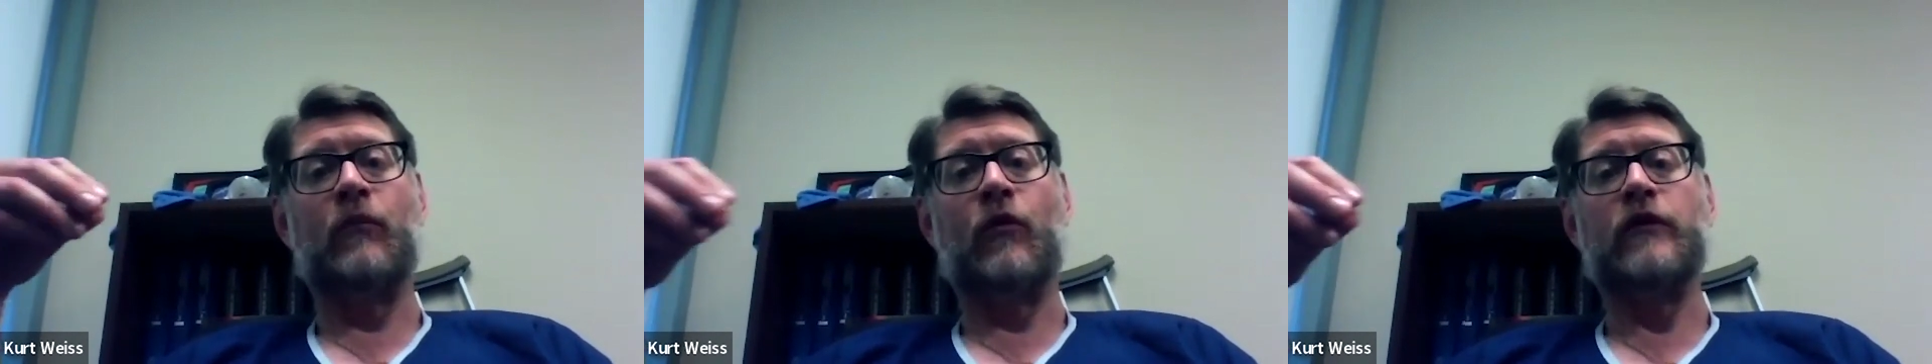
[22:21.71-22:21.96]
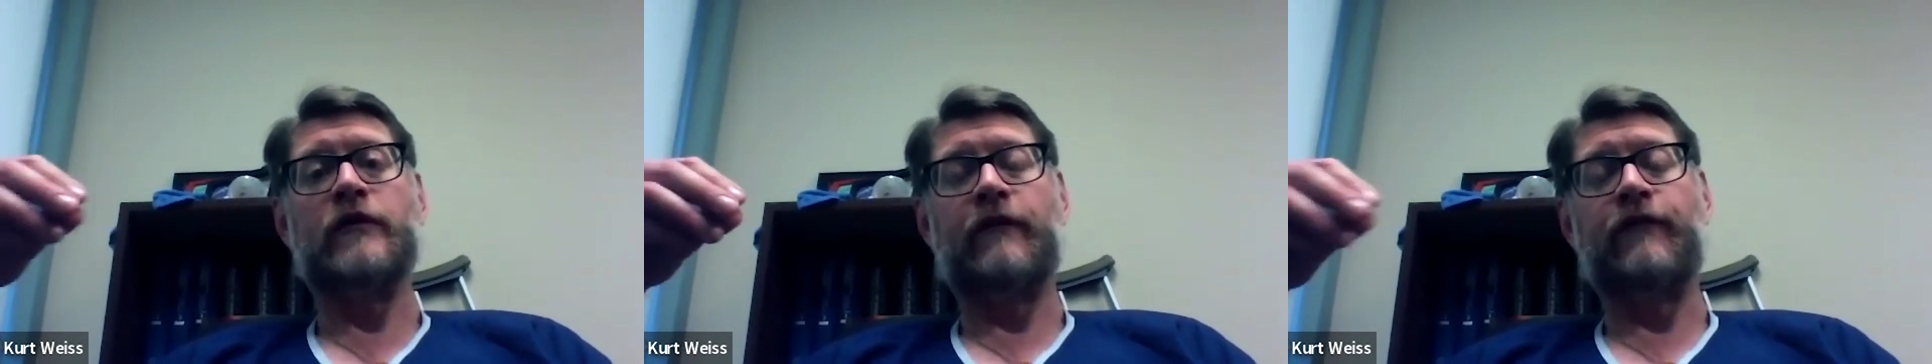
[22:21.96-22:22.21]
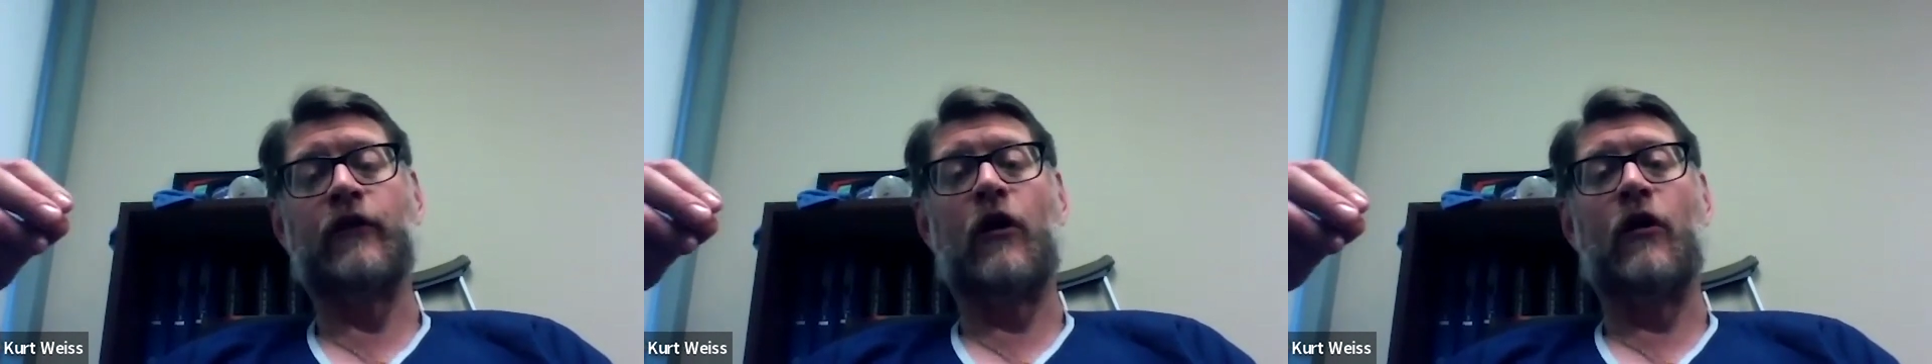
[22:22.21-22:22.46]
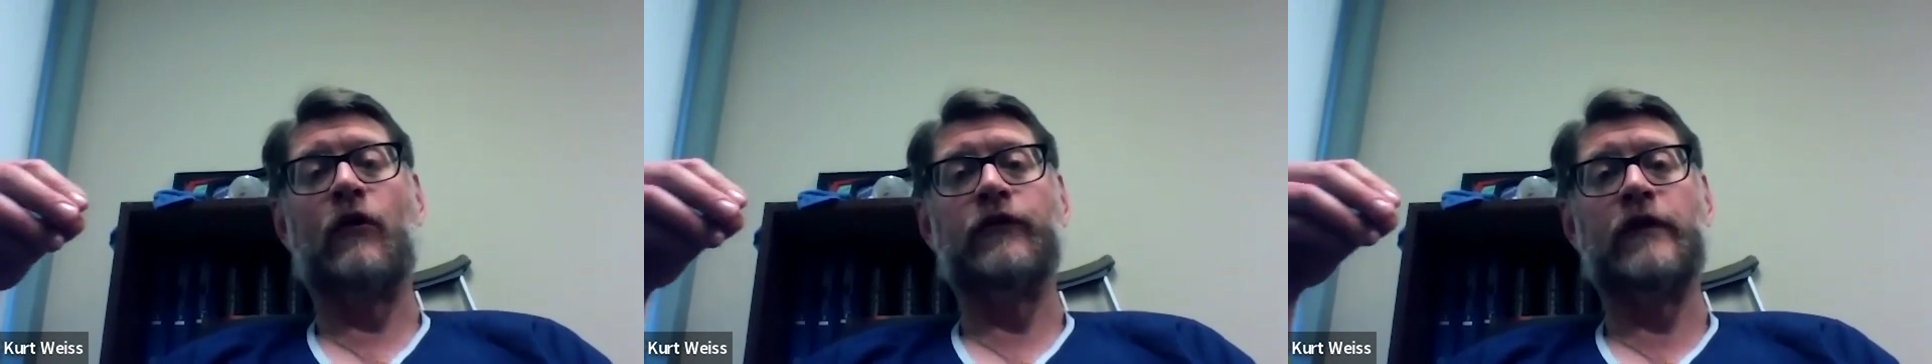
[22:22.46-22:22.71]
more
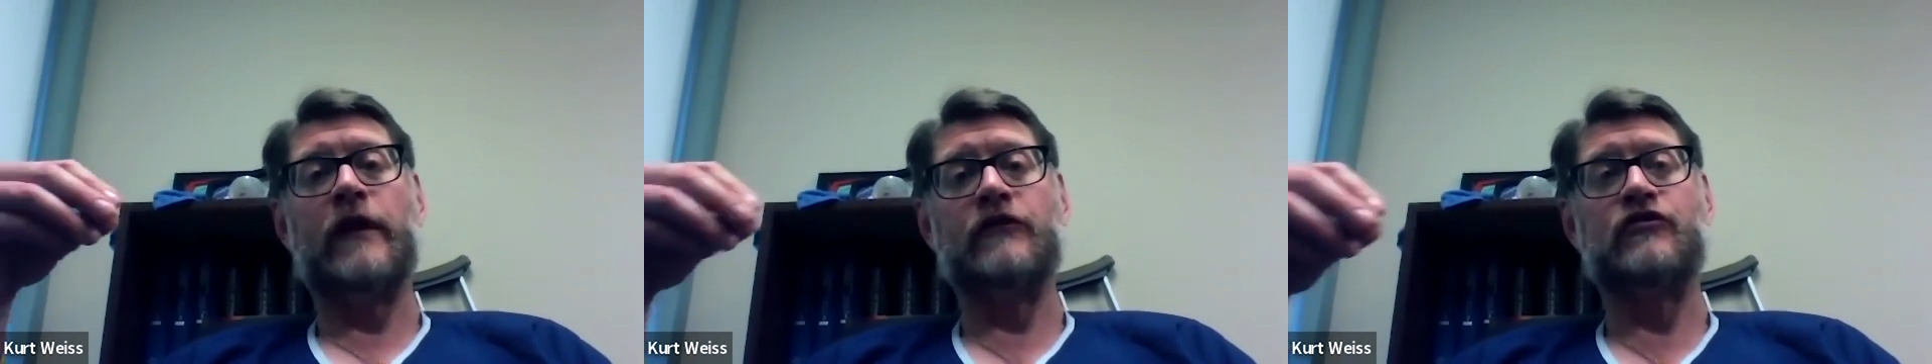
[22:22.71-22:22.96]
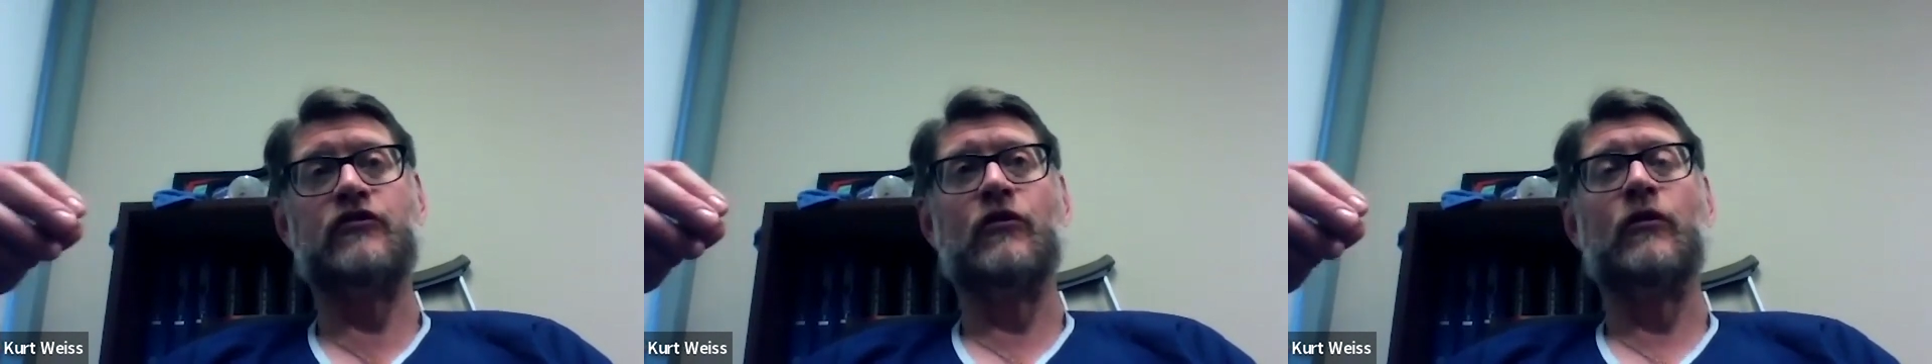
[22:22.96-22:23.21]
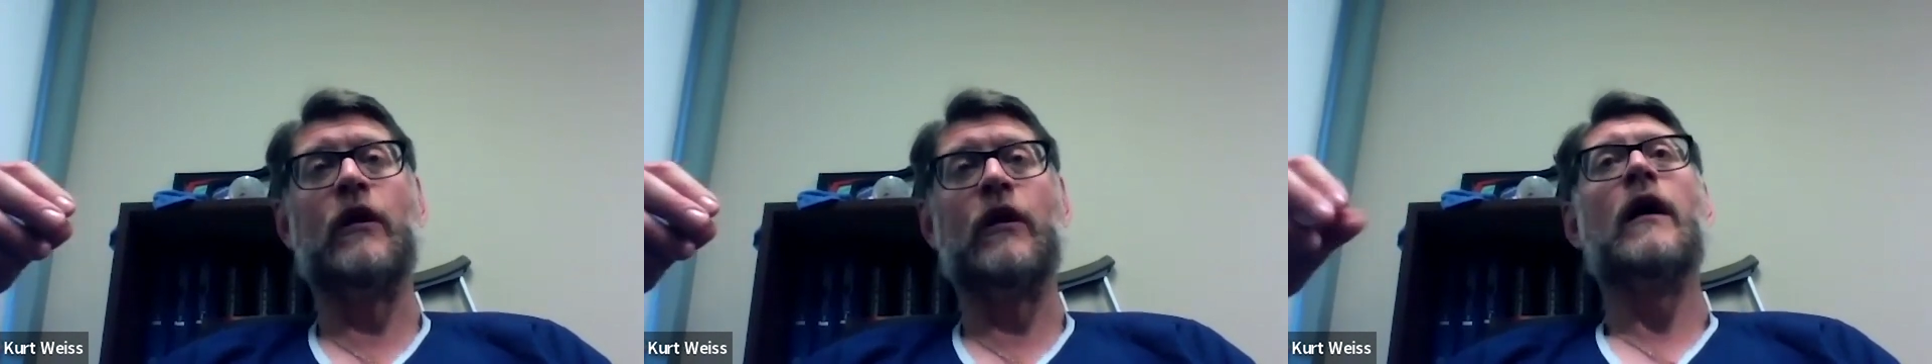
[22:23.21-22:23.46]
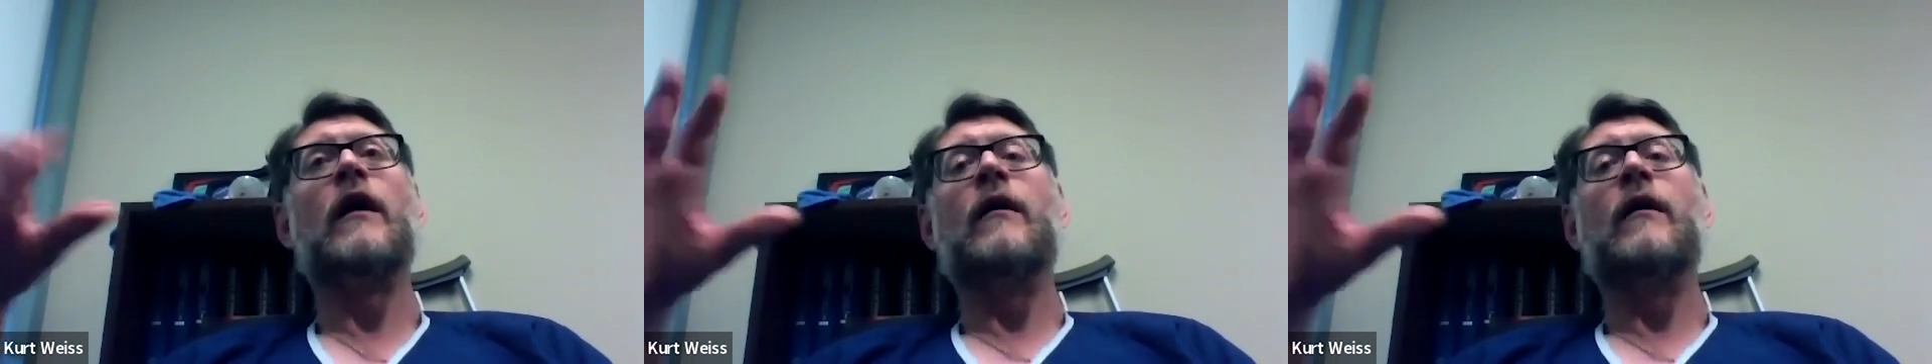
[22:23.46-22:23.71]
difficult
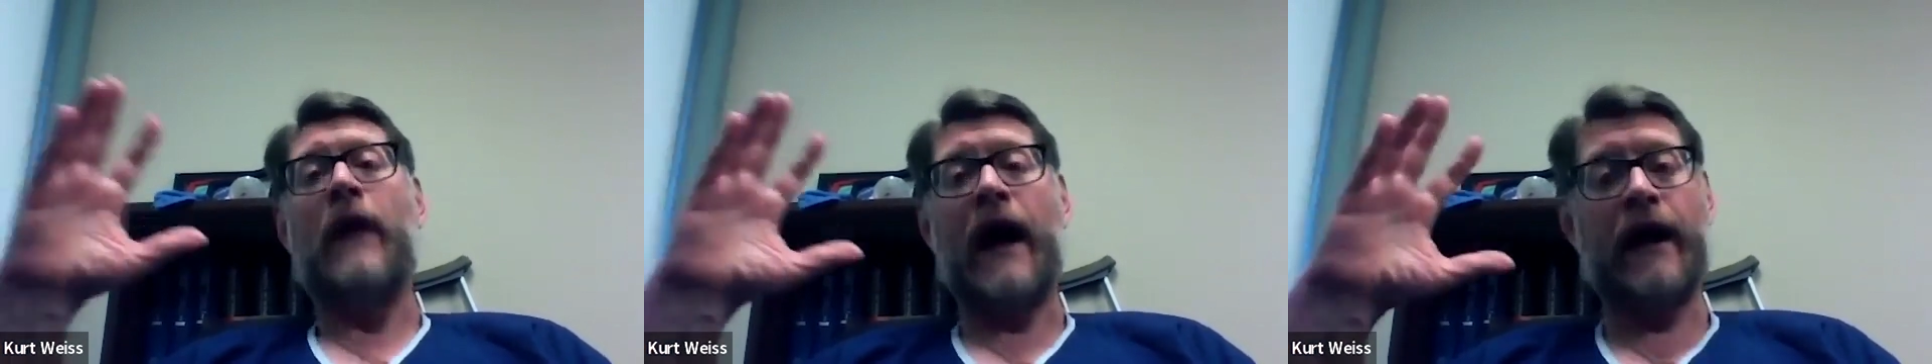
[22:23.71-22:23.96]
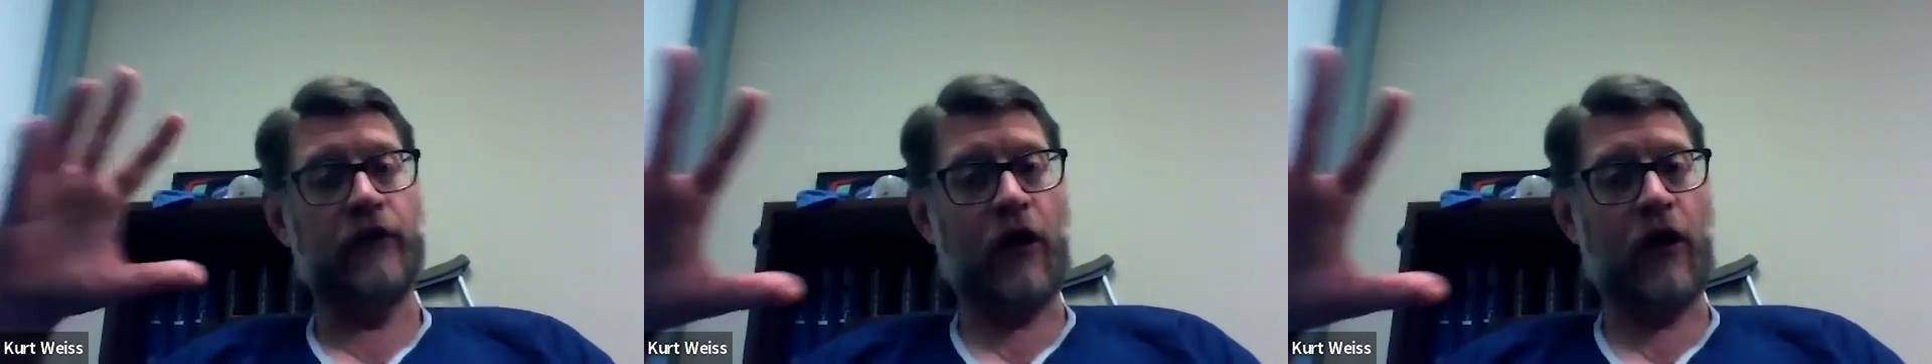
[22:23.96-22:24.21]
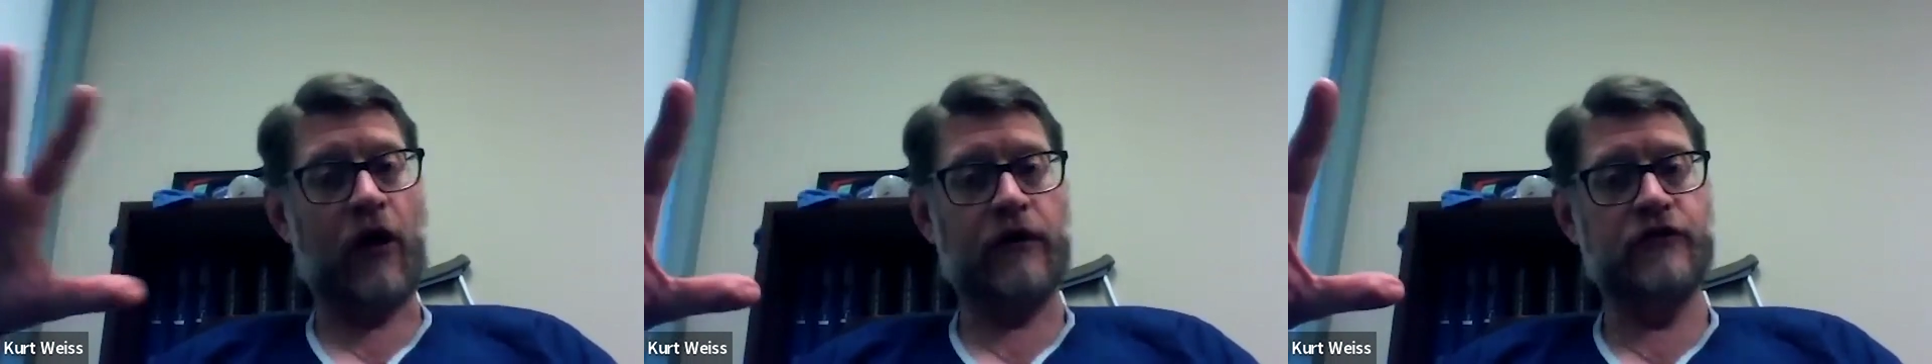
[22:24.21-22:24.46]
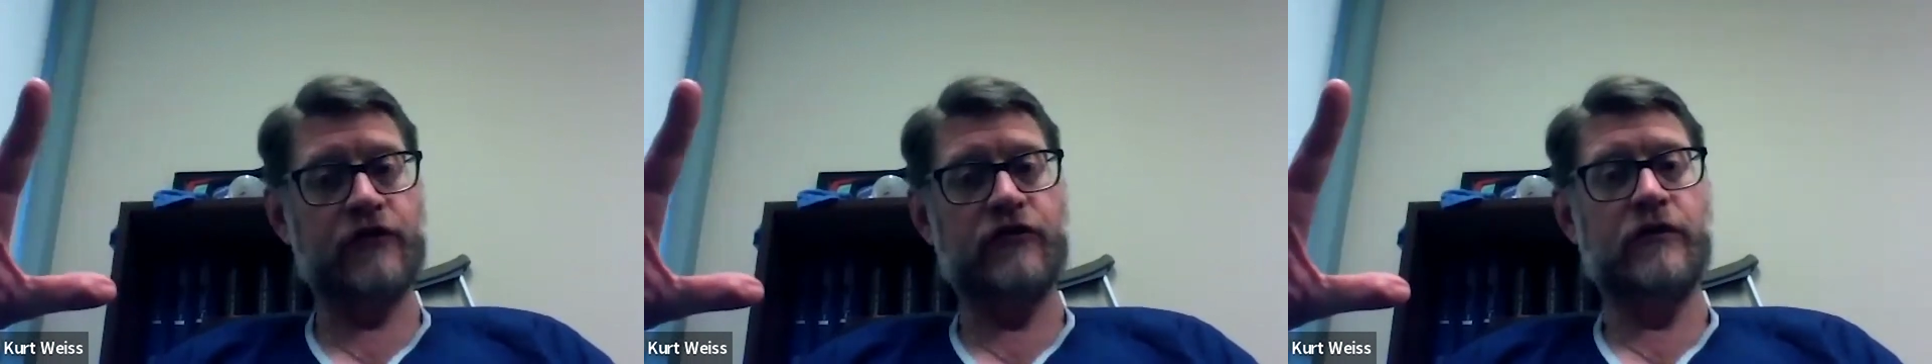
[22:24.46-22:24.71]
issue by and
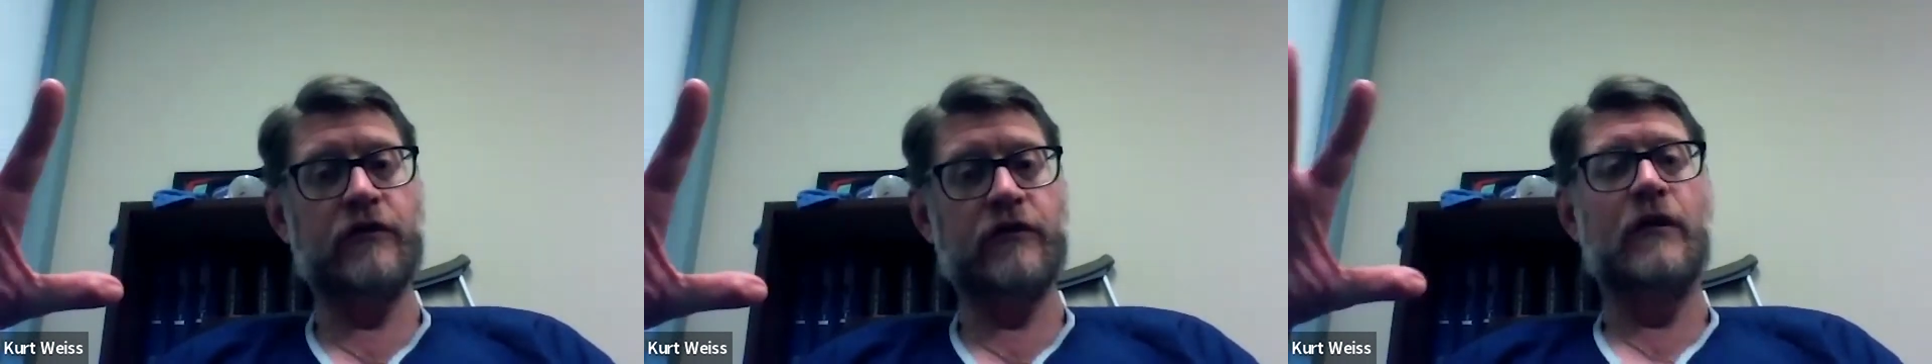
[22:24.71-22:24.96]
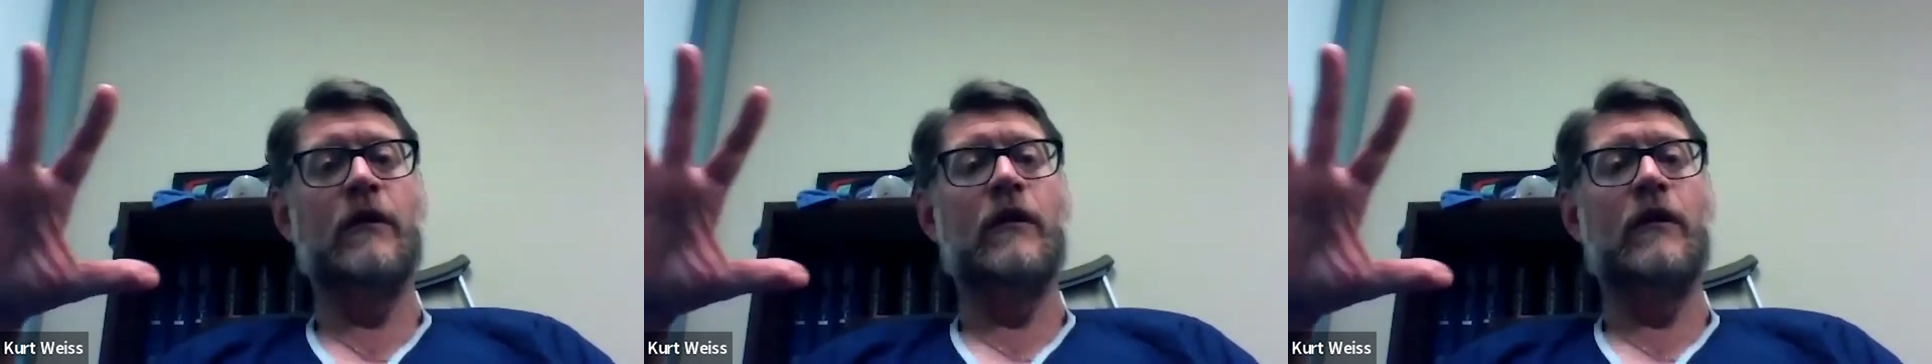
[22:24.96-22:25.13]
large